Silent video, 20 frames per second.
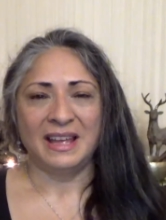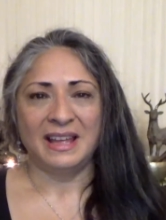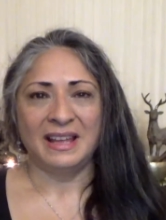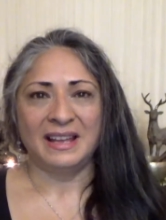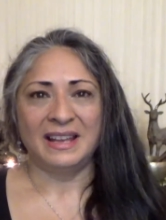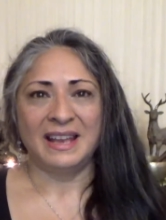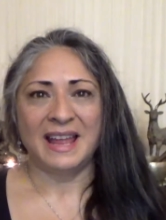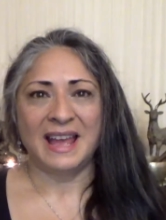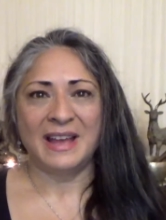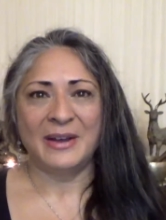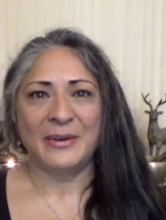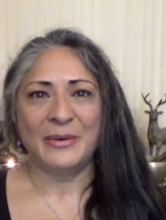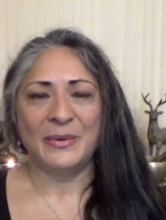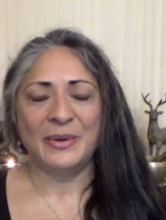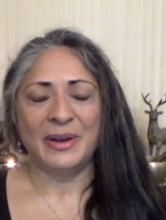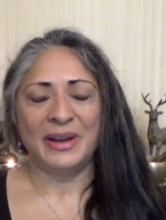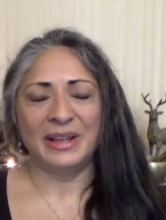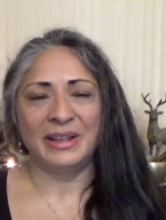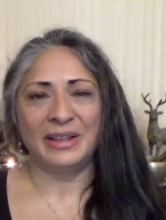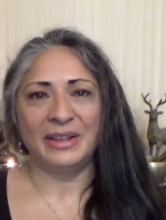
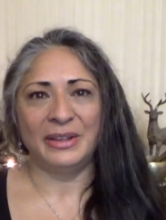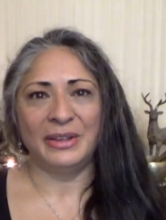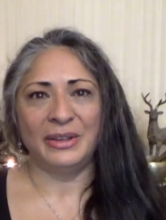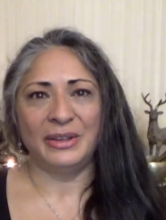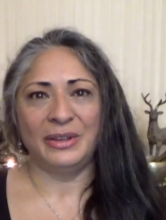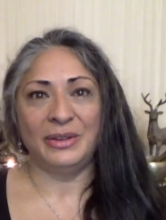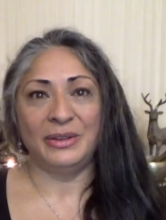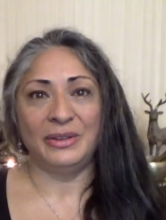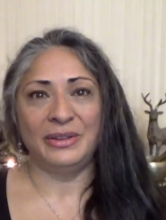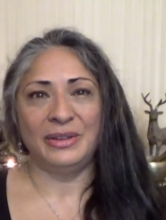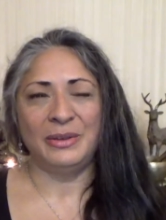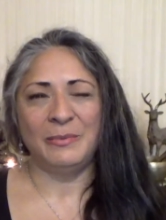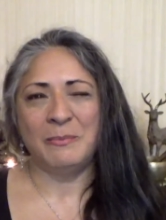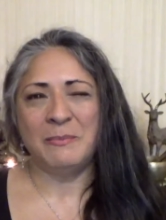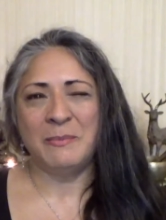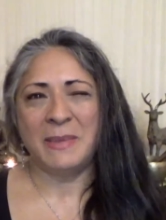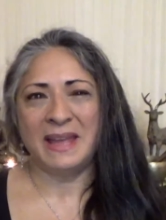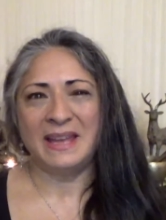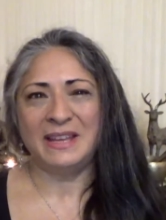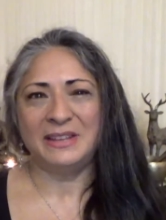Now, you
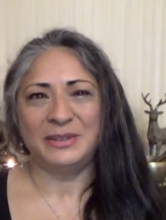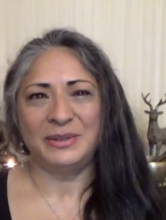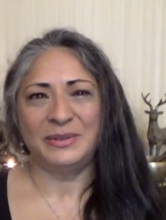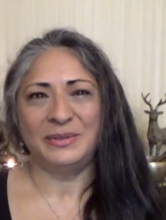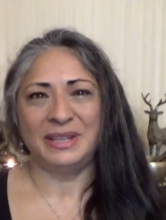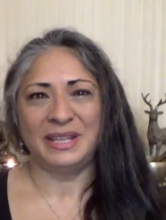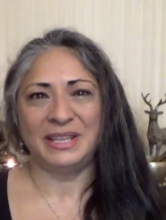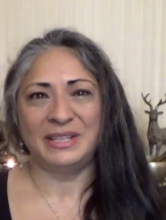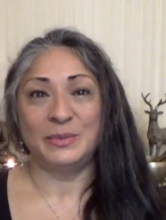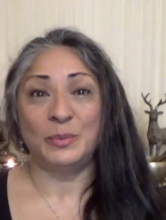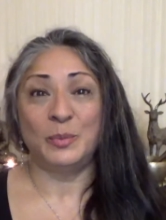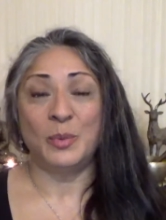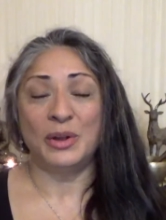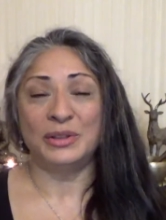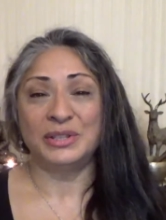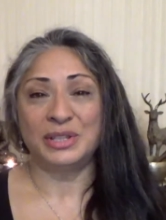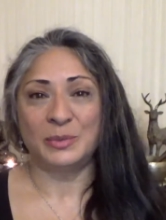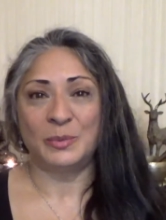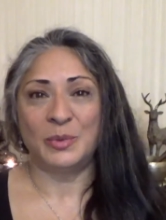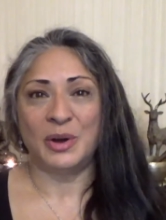may do this
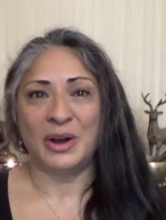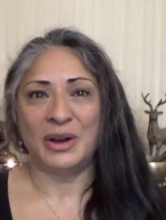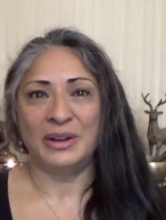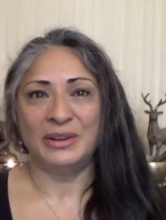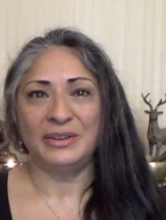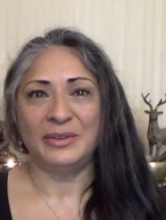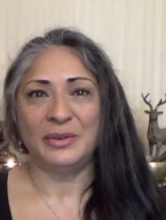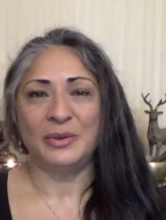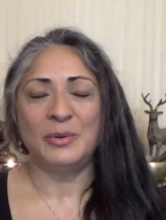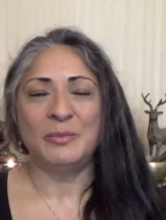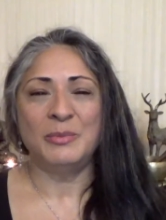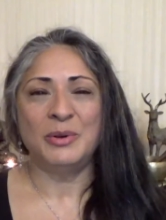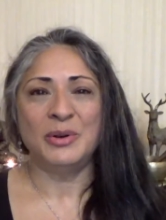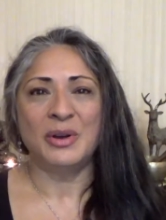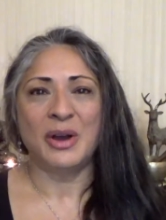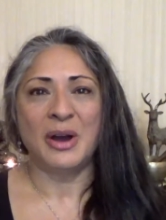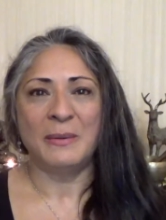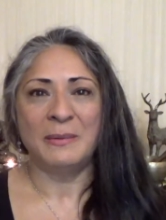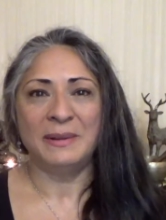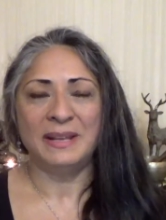one to one, or more
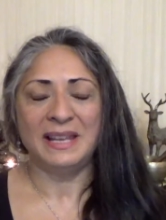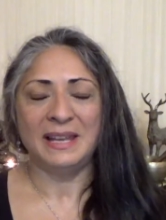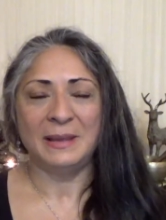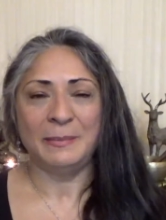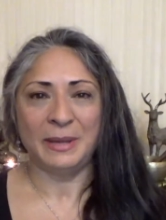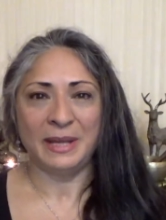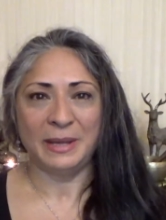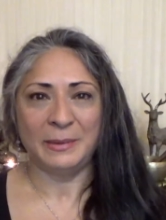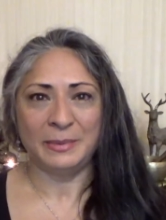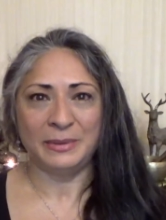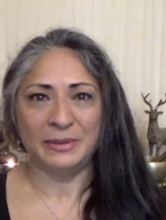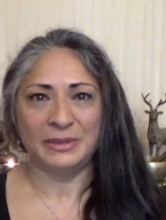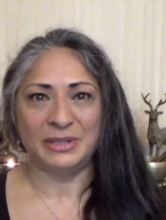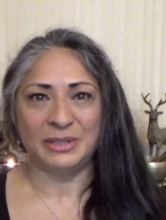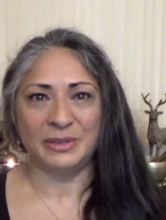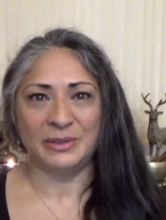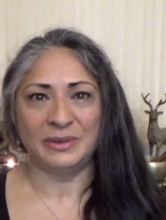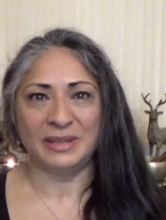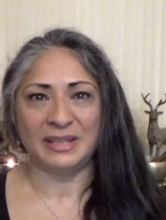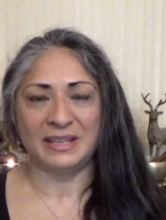commonly, people
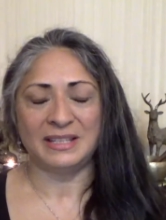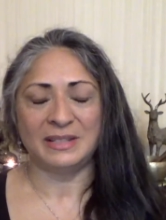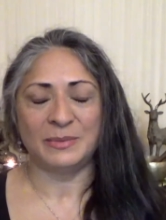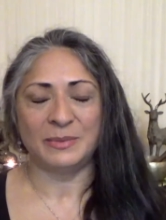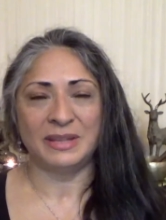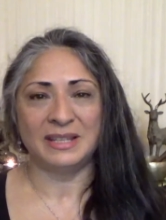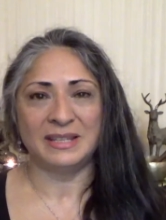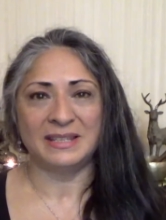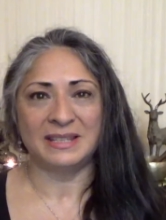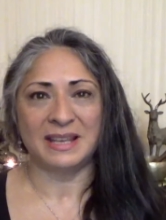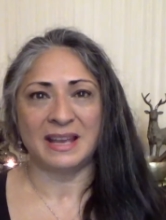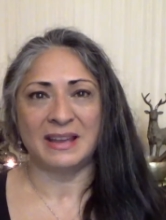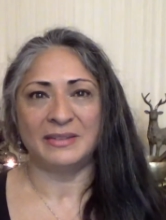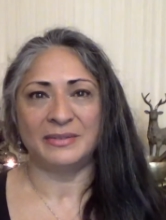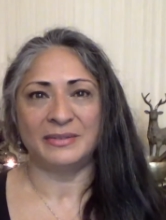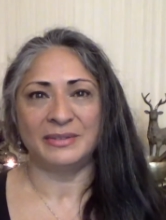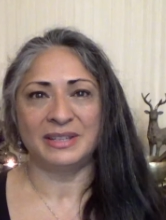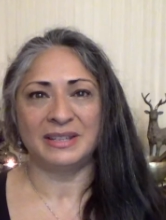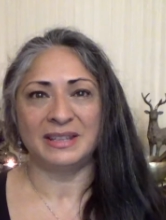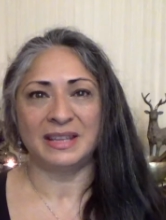do this with a
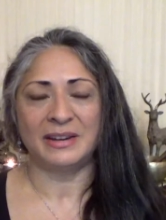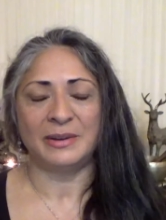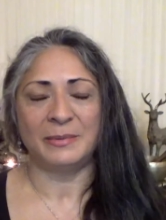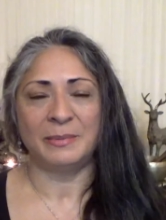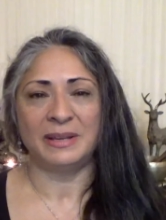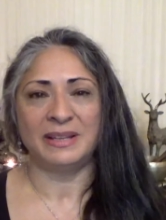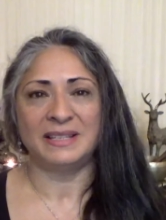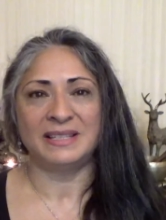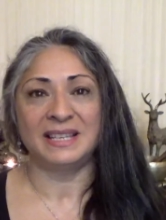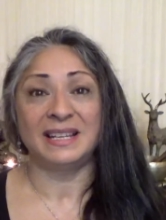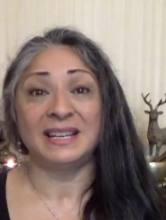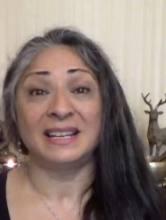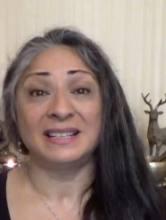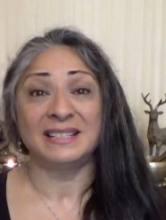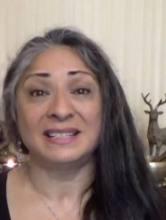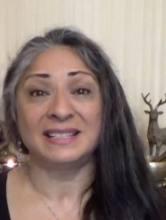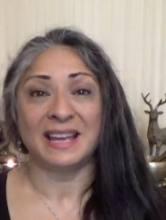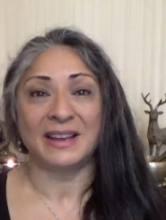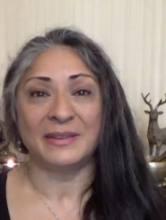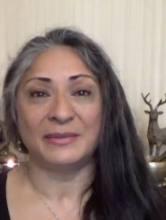sound therapist in a
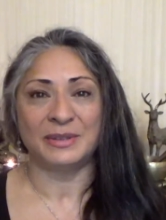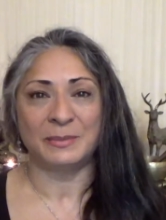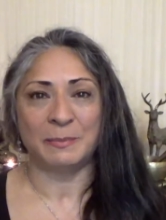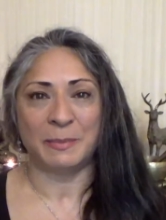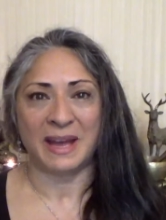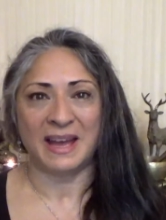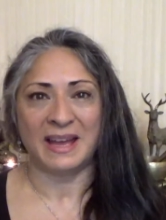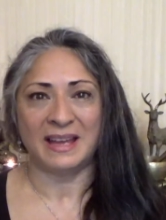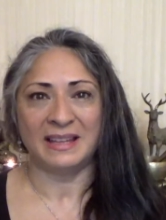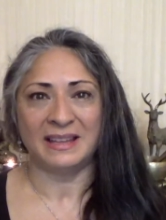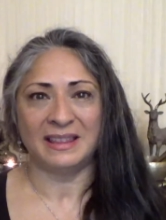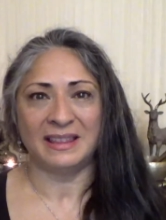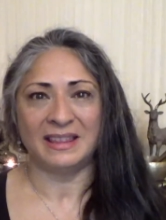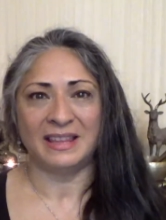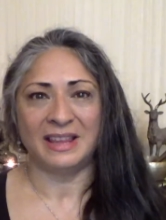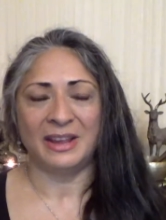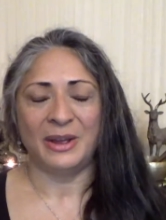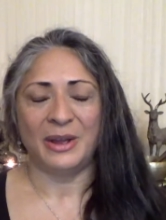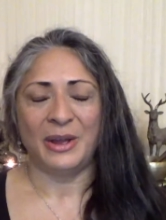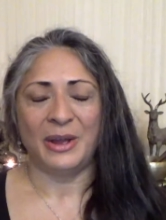sound bath,
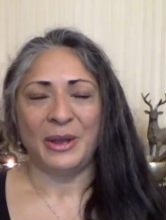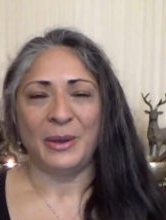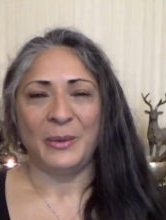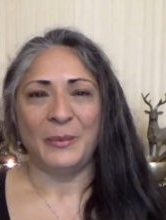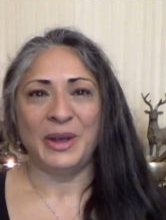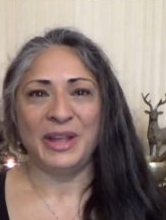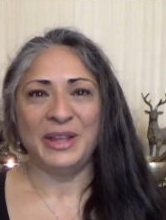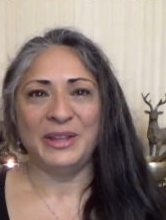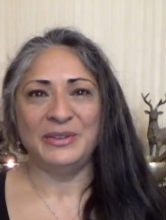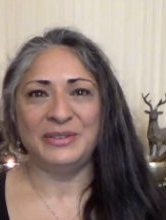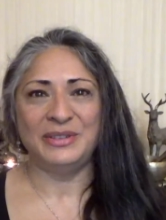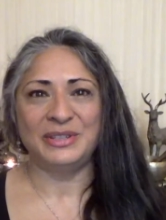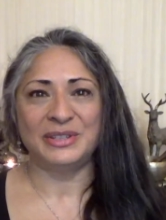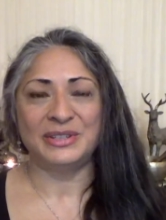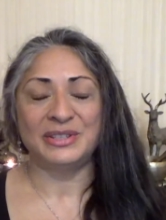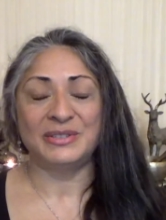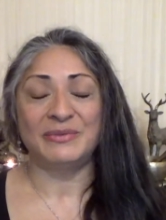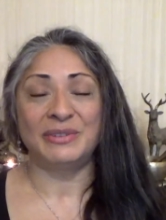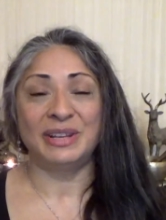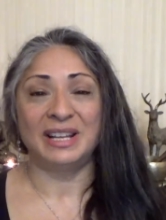where you
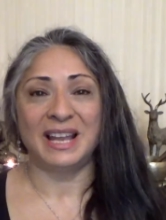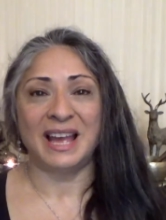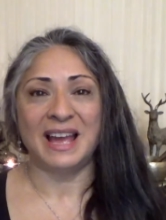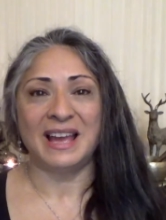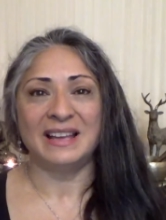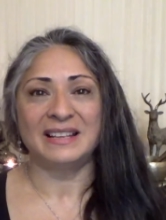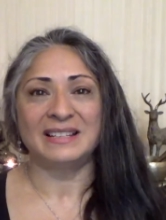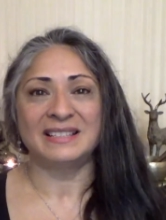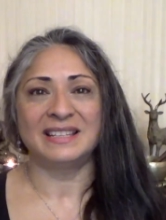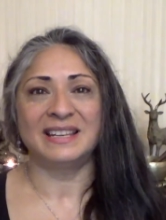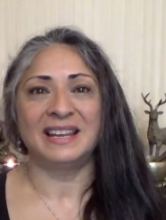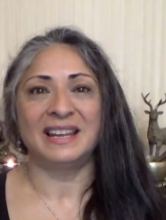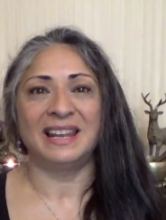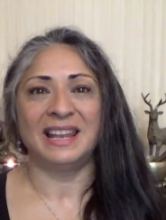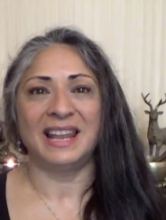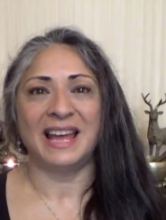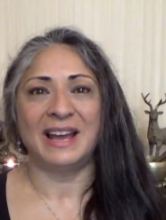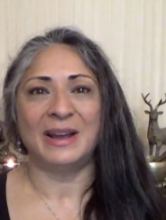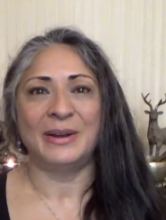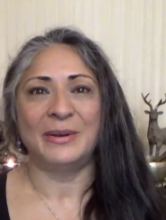just relax and
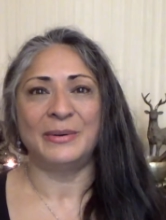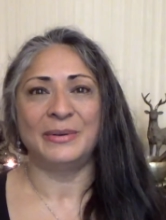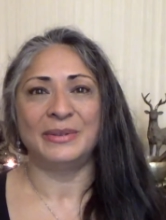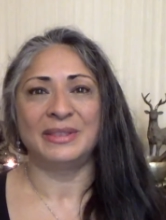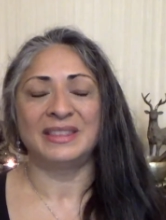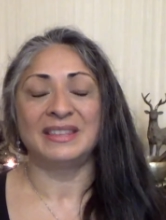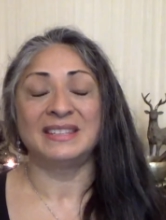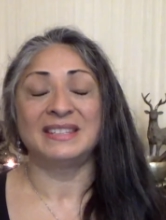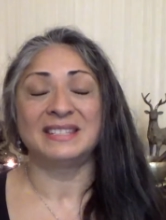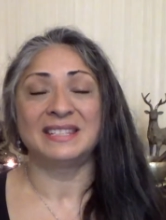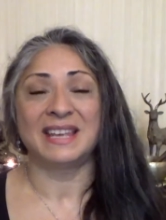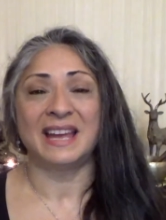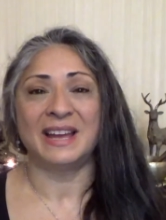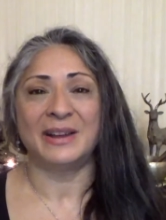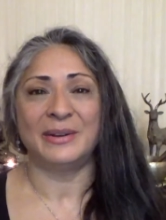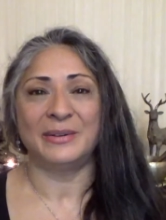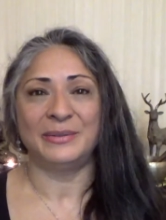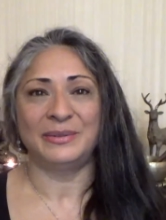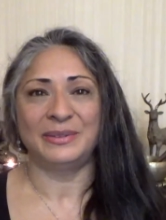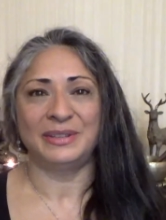allow the
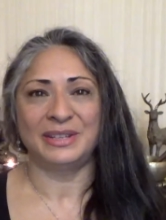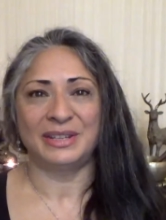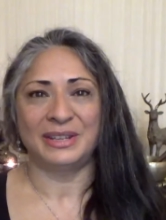sound